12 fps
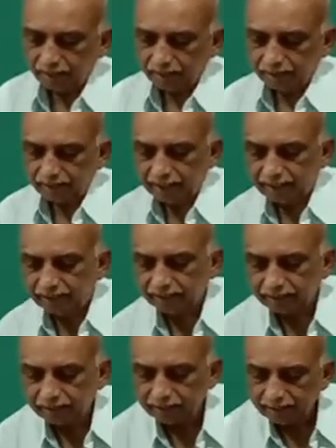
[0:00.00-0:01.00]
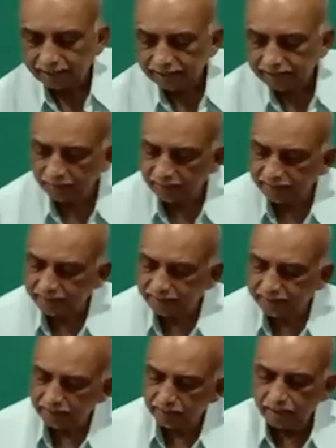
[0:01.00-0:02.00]
that takes place
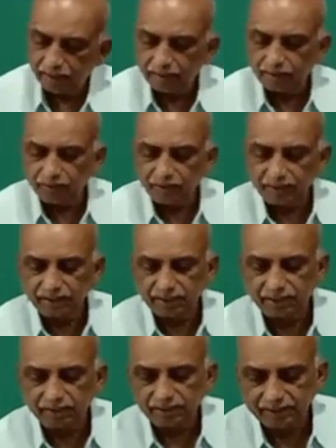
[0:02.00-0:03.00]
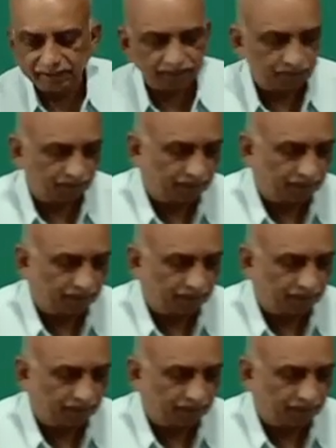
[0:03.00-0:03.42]
during the S phase.